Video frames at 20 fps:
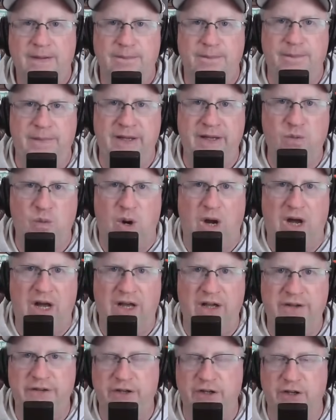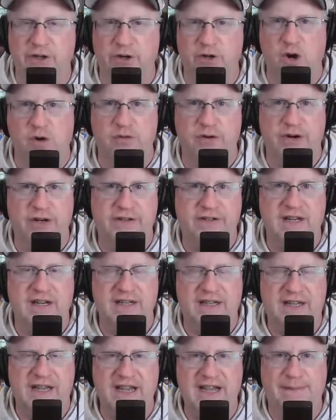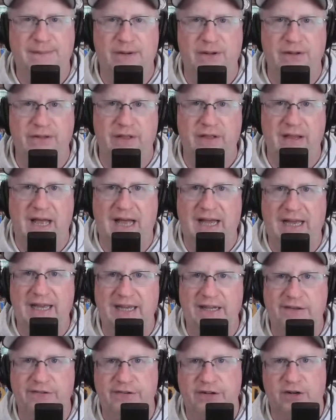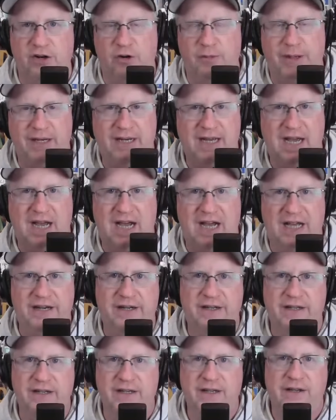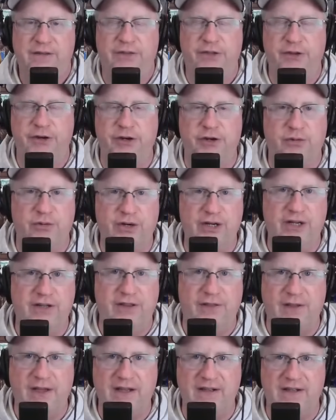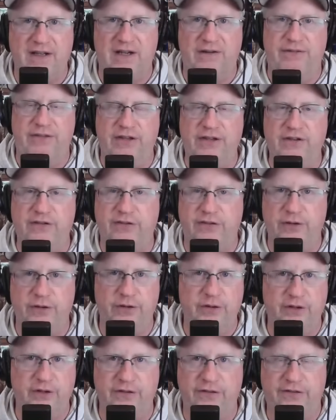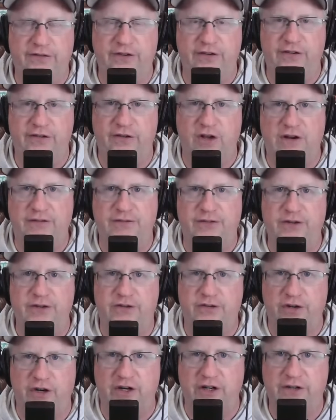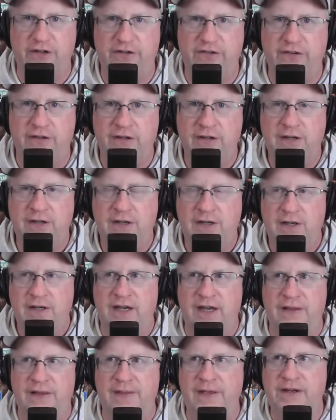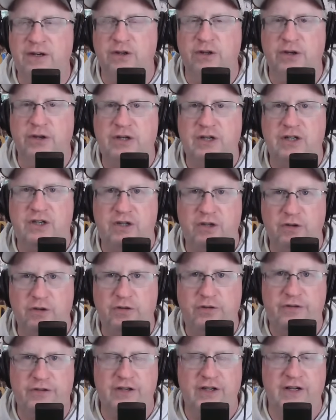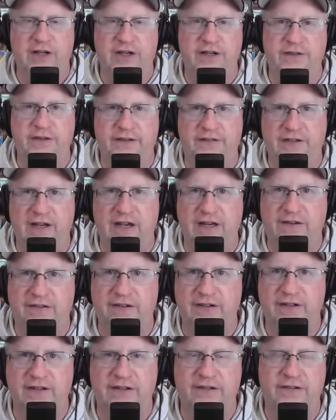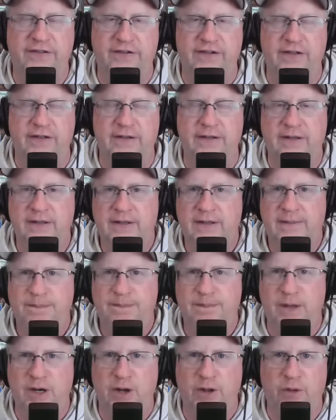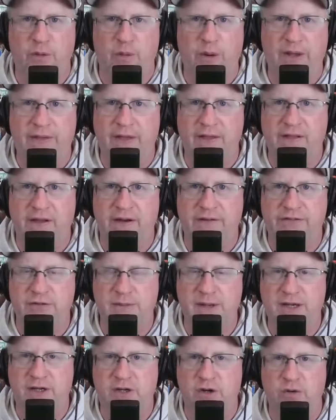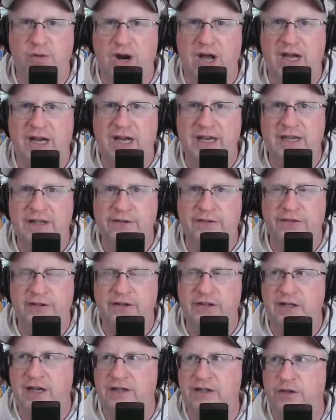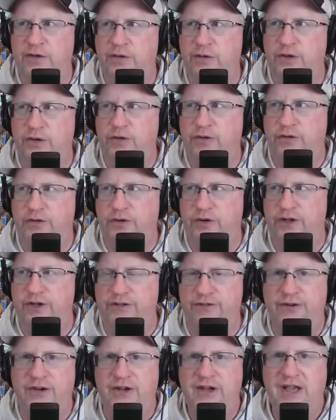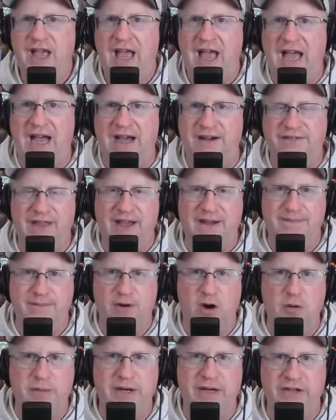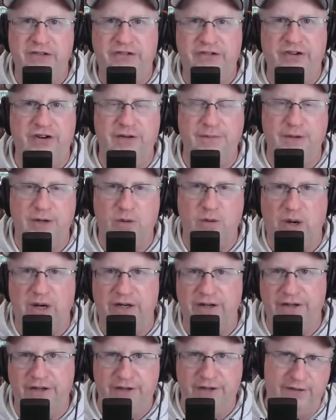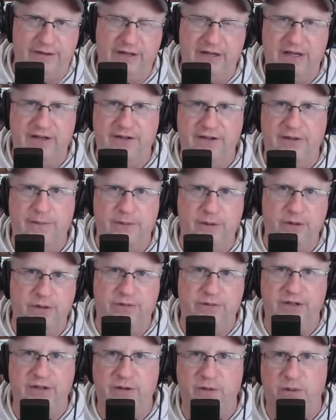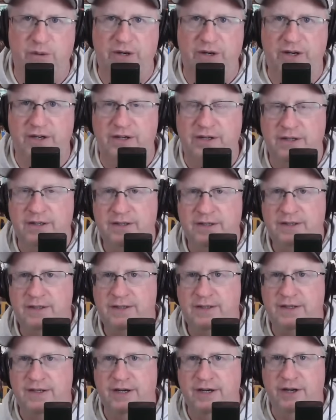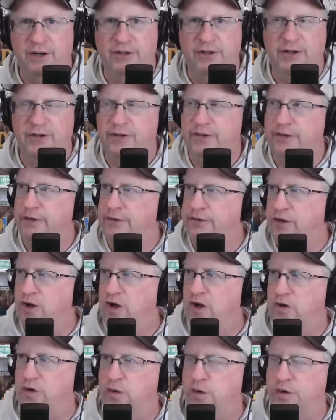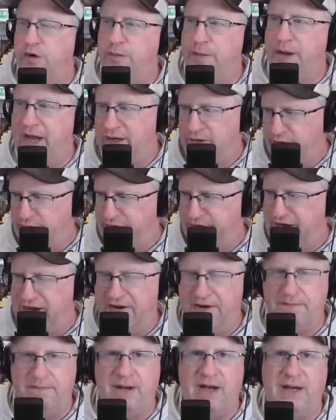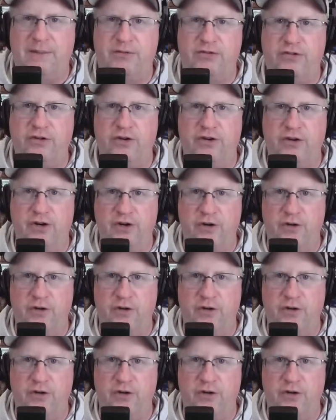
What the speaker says: Meanwhile, you look over at Dan Campbell and the Lions, and oh my God, the degree that they love this dude is off the charts. And then you look at Houston, the Texans, and you know the way they love D'Amico Ryans, and you sort of have that moment in Jerry Maguire near the end of the movie where, you know, the tall quarterback looks down at Bob Sugar